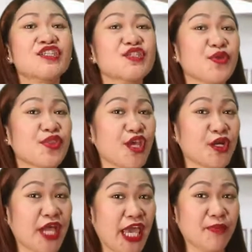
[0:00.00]
so
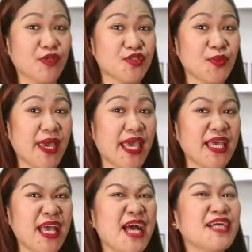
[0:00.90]
they are able to
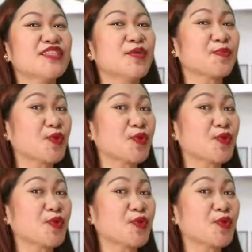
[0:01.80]
weigh the